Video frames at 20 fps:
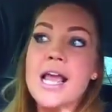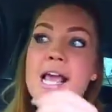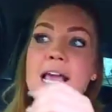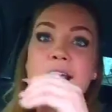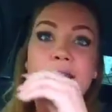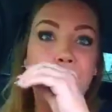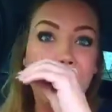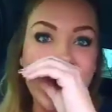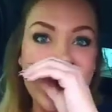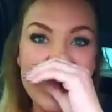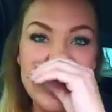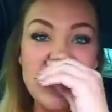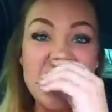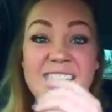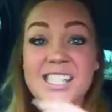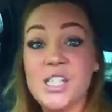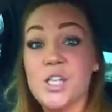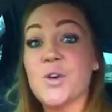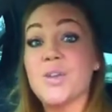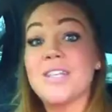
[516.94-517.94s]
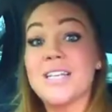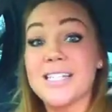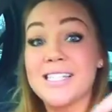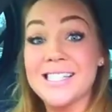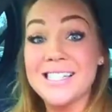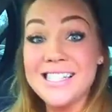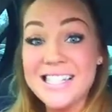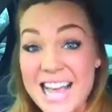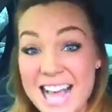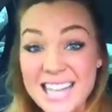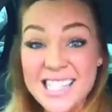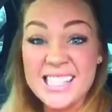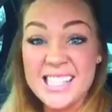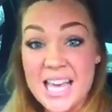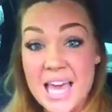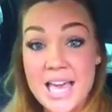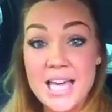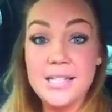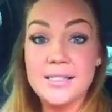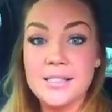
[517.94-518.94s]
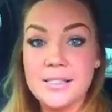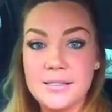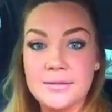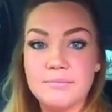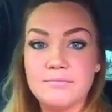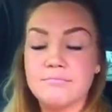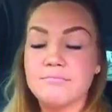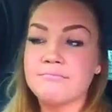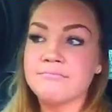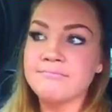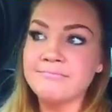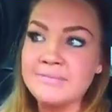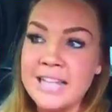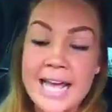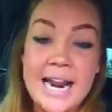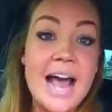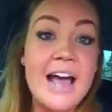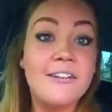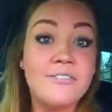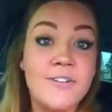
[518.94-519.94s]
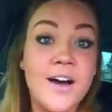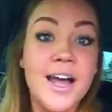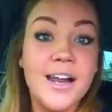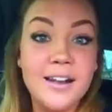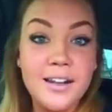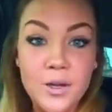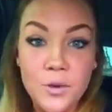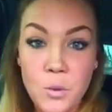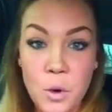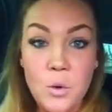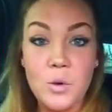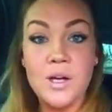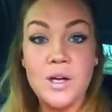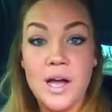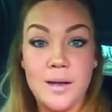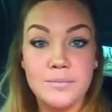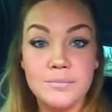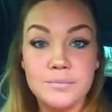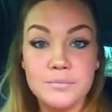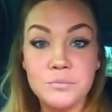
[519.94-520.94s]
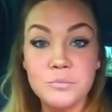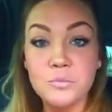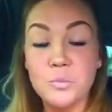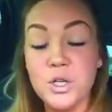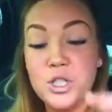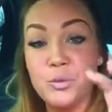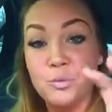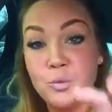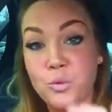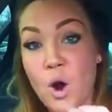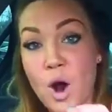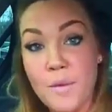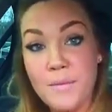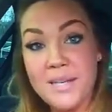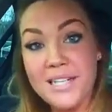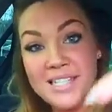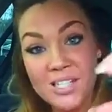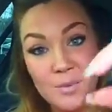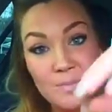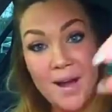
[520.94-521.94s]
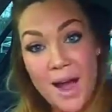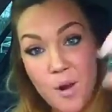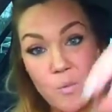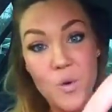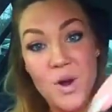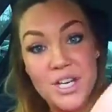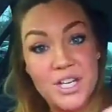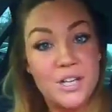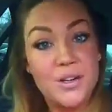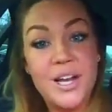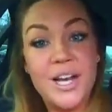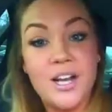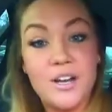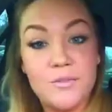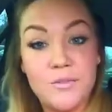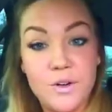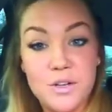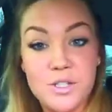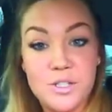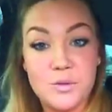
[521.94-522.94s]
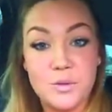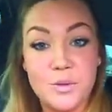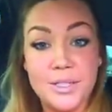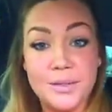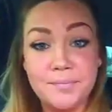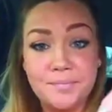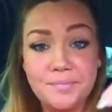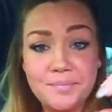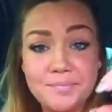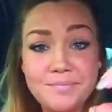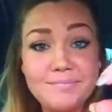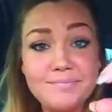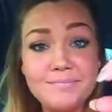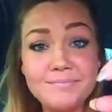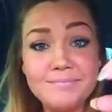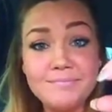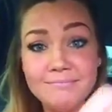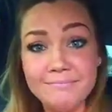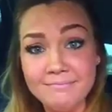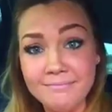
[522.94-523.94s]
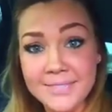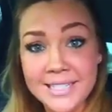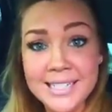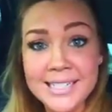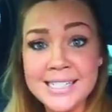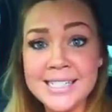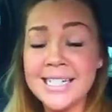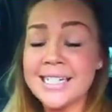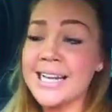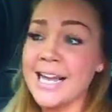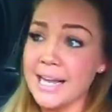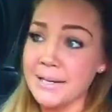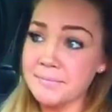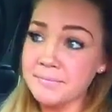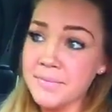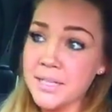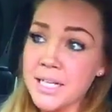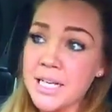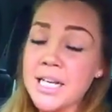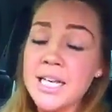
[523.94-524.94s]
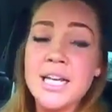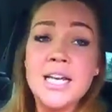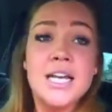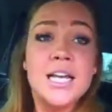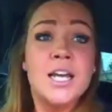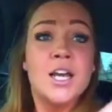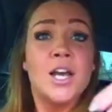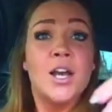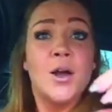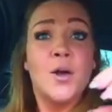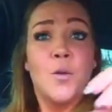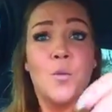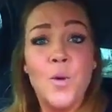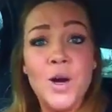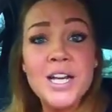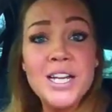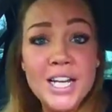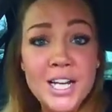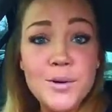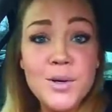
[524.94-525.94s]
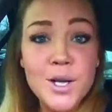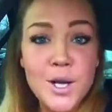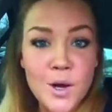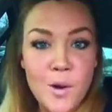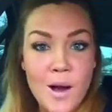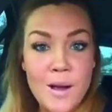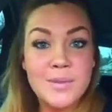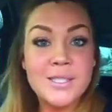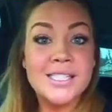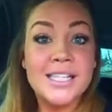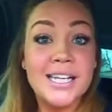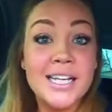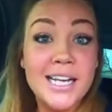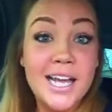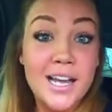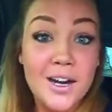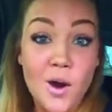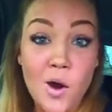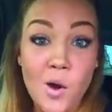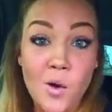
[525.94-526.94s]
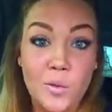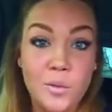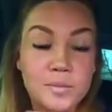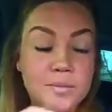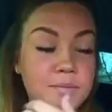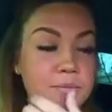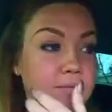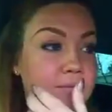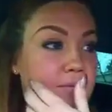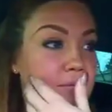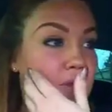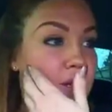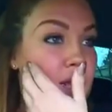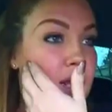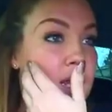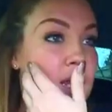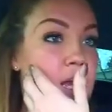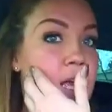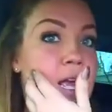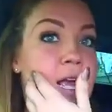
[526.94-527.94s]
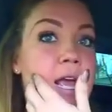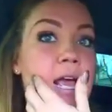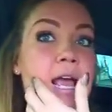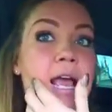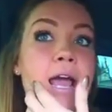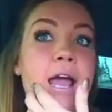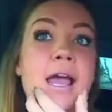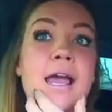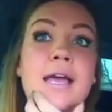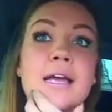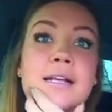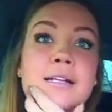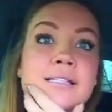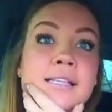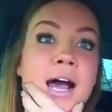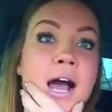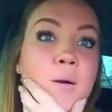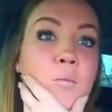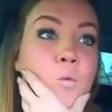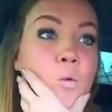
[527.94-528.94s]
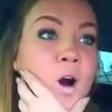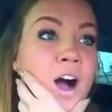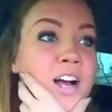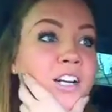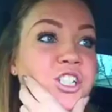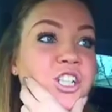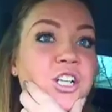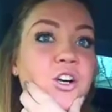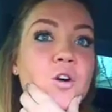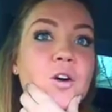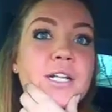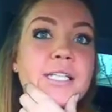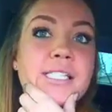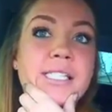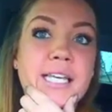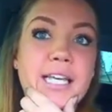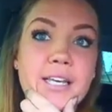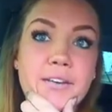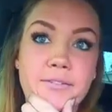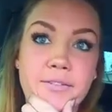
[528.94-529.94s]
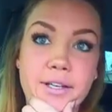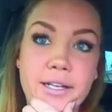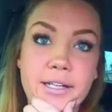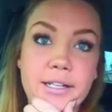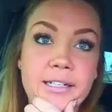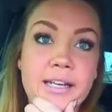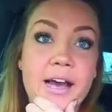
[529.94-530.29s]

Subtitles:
And it wasn't until this next case that I finally woke up, which brought me to my 1-year anniversary today. 1 year ago, I'm sitting at home and I'm watching on TV.